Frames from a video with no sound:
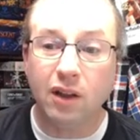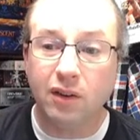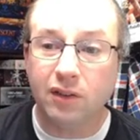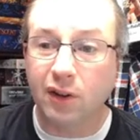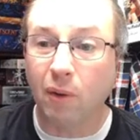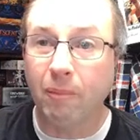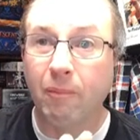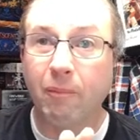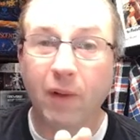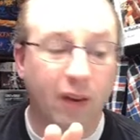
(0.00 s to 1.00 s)
so
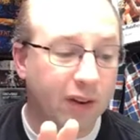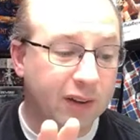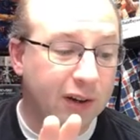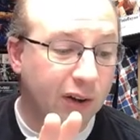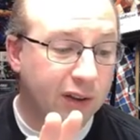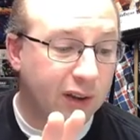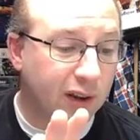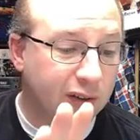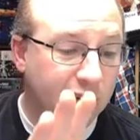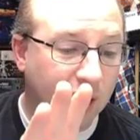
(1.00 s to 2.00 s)
unless I hear anything
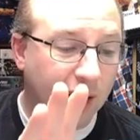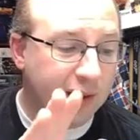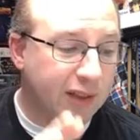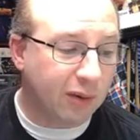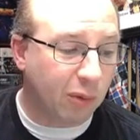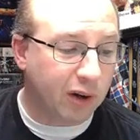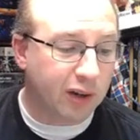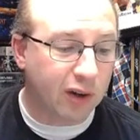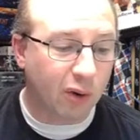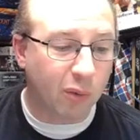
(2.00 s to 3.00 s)
extra, I think we're going to
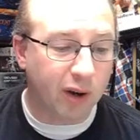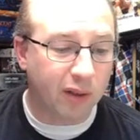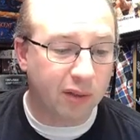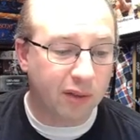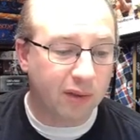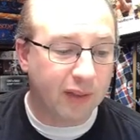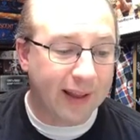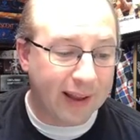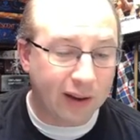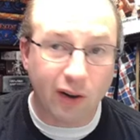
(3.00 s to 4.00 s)
go with the
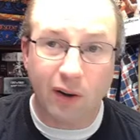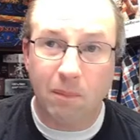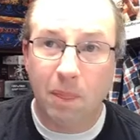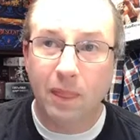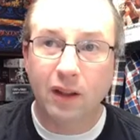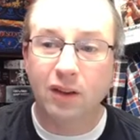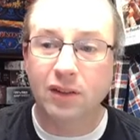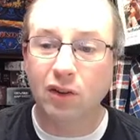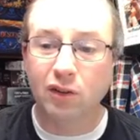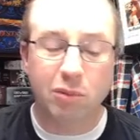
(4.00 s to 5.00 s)
hacker because
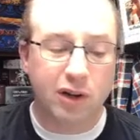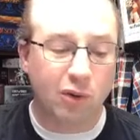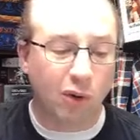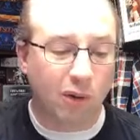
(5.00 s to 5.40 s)
he looks pretty cool.